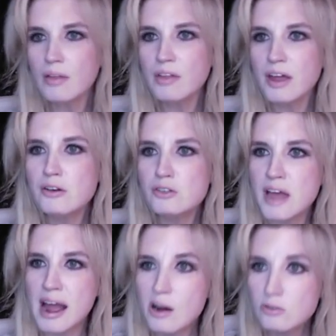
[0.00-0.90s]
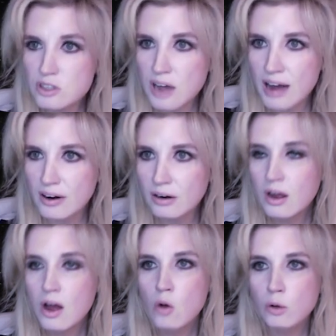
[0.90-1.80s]
Then there's The Outsider,
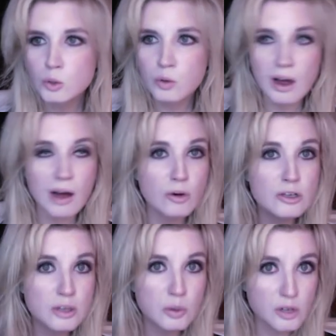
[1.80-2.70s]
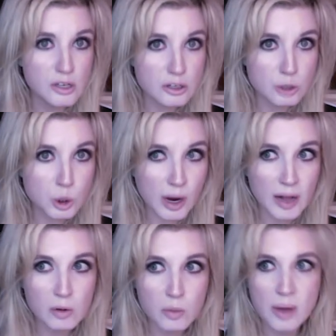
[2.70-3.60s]
which we recently released a
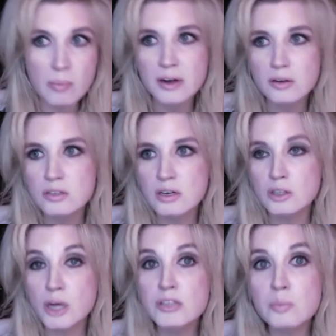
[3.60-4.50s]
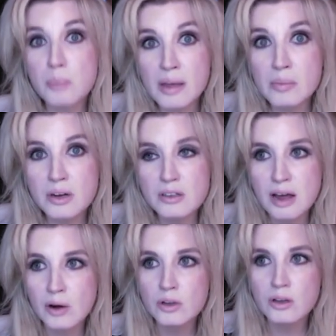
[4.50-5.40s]
trailer with Ben Mendelsohn, and Jason Bateman is
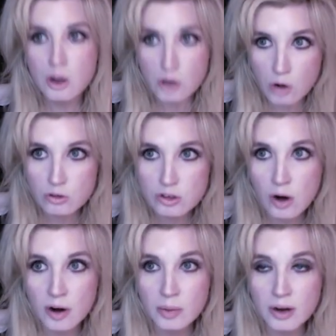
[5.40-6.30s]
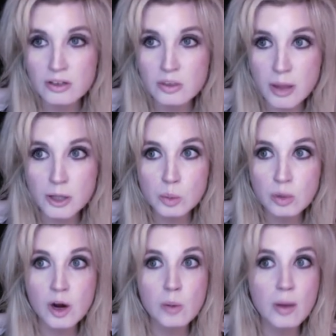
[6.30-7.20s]
not only co-starring but is a major
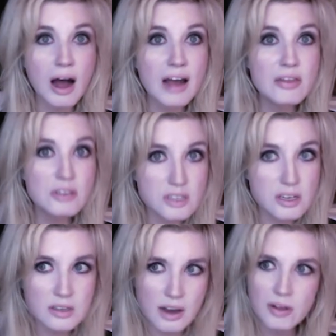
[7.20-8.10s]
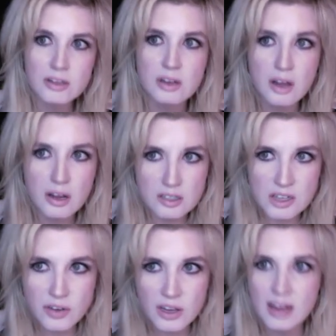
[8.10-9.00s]
player behind the scenes there. That's a
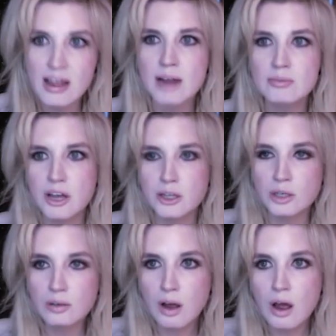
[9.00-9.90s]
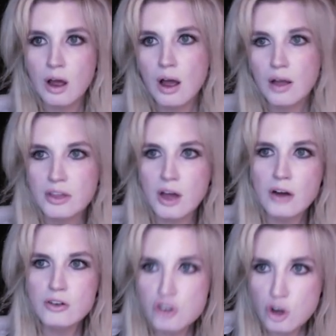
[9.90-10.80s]
Stephen King adaptation. The
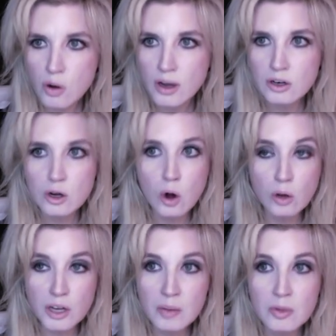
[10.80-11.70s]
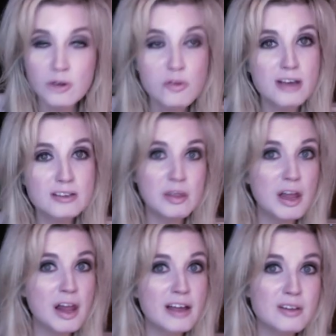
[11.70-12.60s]
Undoing, Nicole Kidman, who they said
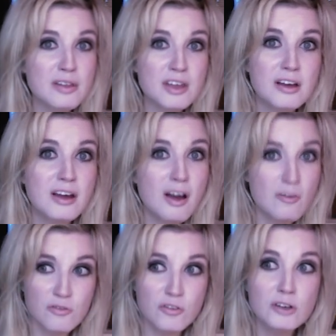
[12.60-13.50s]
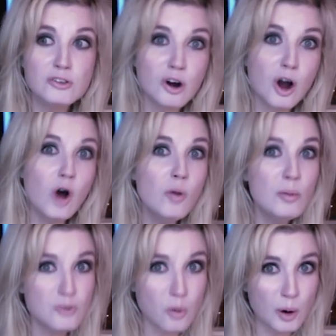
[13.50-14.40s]
they like to think feels her home
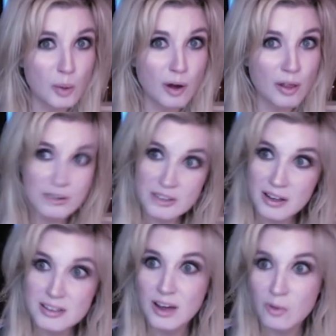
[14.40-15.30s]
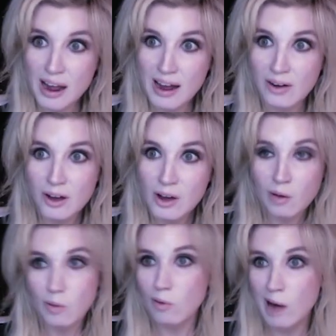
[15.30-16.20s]
is Warner Brothers. I was like, wow,
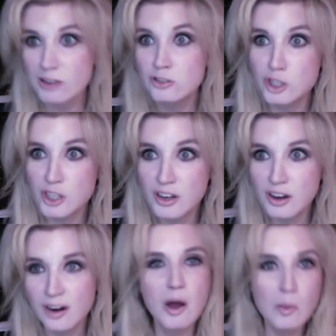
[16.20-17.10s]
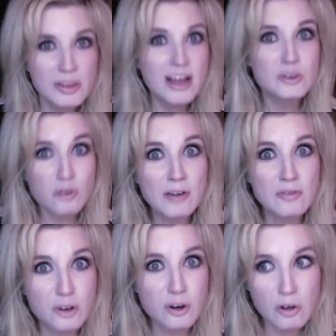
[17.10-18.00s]
why isn't she here? But that's great
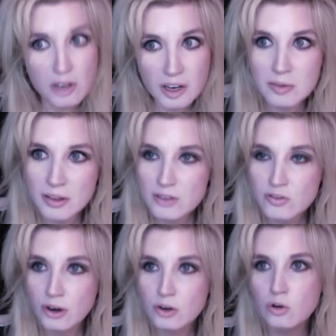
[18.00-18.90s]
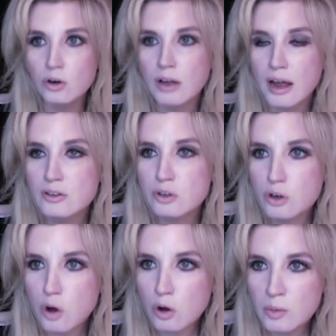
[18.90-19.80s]
for Nicole Kidman. That's very cool. And so
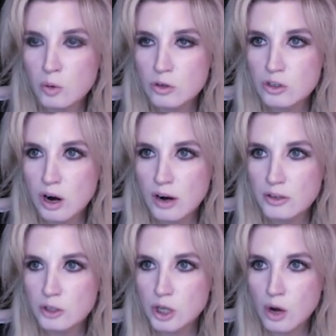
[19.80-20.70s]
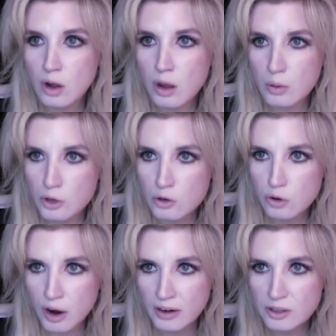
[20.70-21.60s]
Nicole Kidman will star in this show along with Hugh
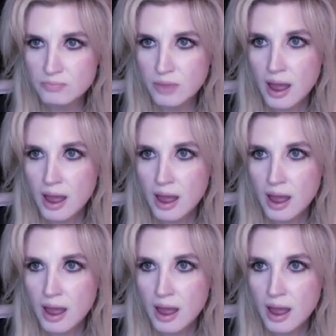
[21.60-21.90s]
Grant.